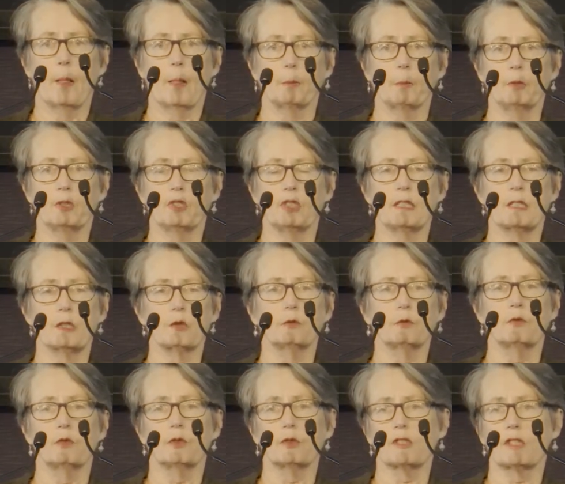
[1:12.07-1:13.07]
which he
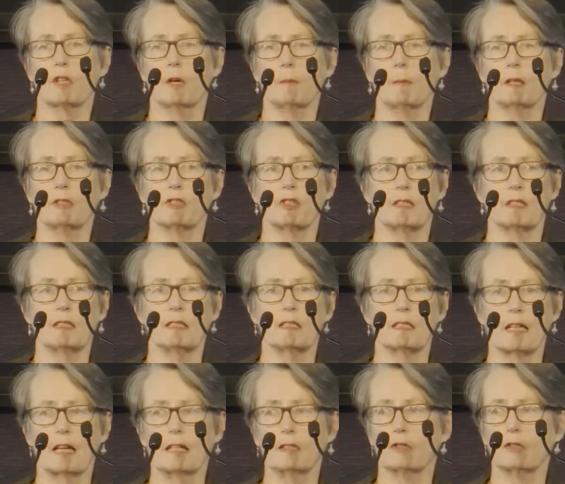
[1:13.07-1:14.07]
stood for so much as his
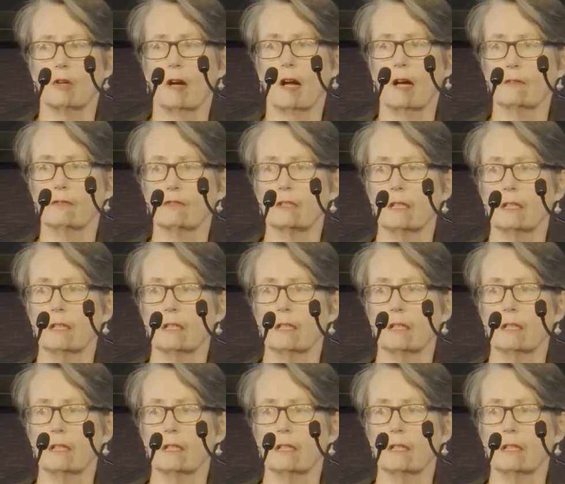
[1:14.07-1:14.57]
statecraft.